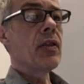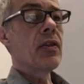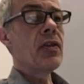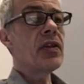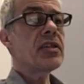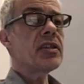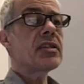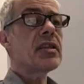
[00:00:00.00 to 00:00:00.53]

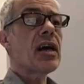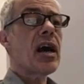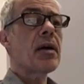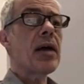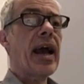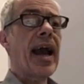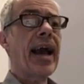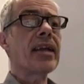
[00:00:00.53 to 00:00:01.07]
this is
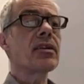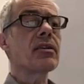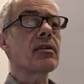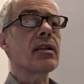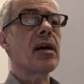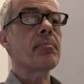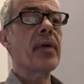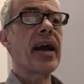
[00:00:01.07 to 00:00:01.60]
that handle,
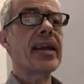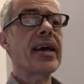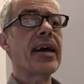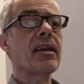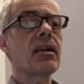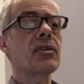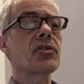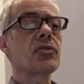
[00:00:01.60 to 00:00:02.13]
that
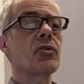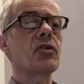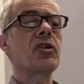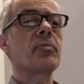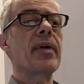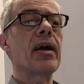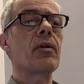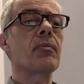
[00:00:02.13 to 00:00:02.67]
panhandle I was talking
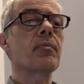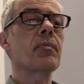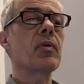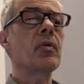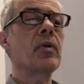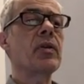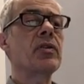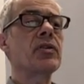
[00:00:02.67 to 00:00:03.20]
about.
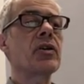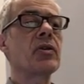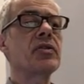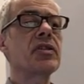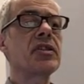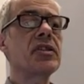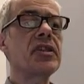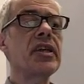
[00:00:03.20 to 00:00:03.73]
So it's
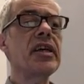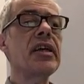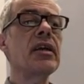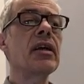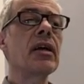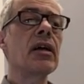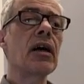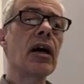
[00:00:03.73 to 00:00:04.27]
the C
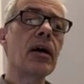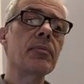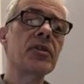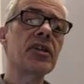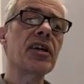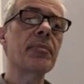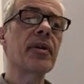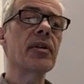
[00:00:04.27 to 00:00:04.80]
um,
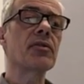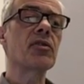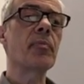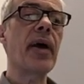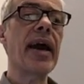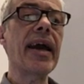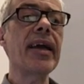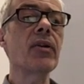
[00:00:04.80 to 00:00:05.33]
terminal
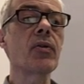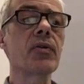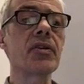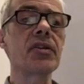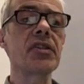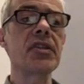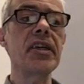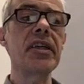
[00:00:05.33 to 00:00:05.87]
domain or the
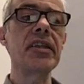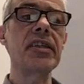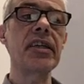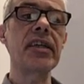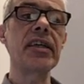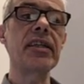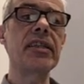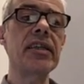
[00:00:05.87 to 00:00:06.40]

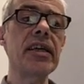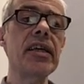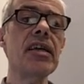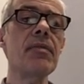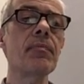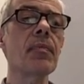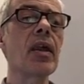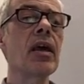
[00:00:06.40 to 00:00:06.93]

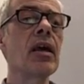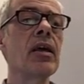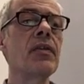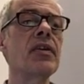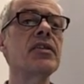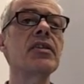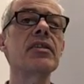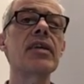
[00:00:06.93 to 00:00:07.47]
CTD.
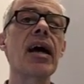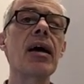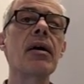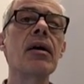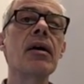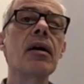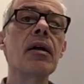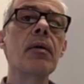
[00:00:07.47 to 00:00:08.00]
This is
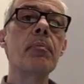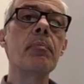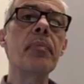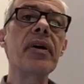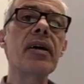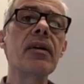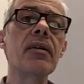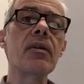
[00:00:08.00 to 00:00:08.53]
that
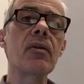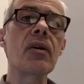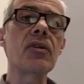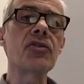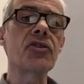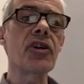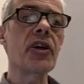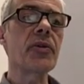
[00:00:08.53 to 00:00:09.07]
bit I'll
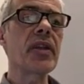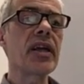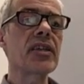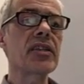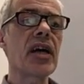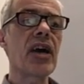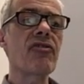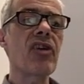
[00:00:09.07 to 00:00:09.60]
show you in the next
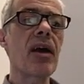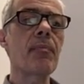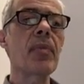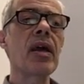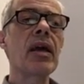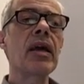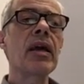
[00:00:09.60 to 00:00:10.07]
diagram